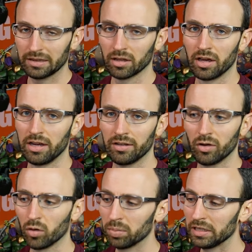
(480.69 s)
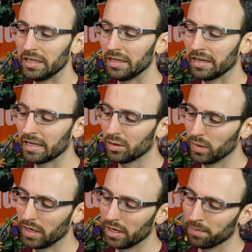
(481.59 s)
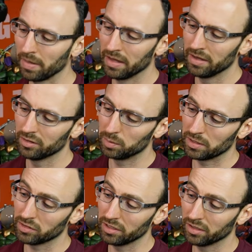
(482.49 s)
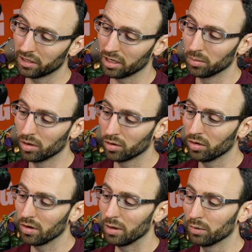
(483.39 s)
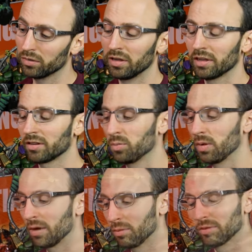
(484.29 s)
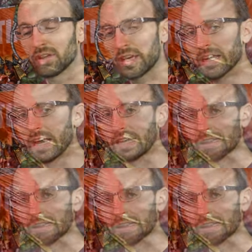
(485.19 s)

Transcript: lines, no bleeding anywhere. Especially on the kimono, I was a